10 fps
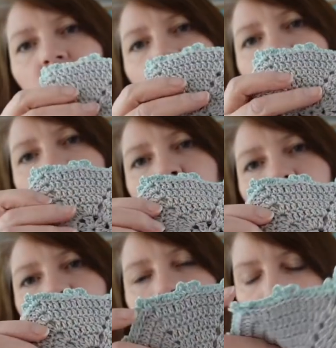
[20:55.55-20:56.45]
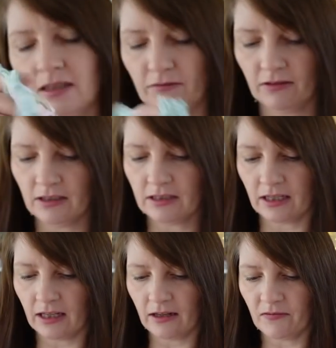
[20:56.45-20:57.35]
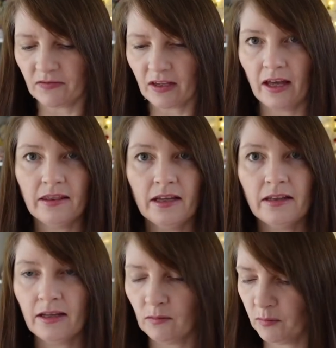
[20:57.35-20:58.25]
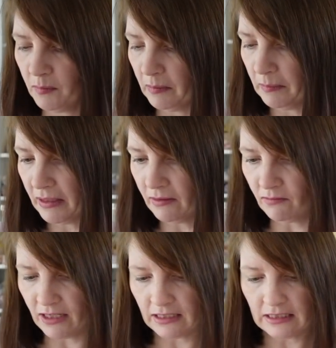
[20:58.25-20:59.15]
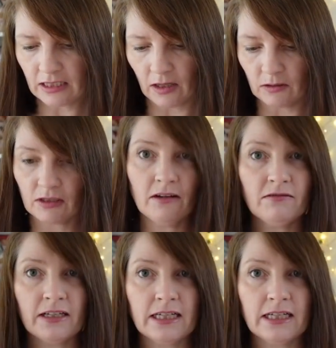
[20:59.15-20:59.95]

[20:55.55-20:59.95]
of the back and the front together, and then that will probably be ready to go. So hopefully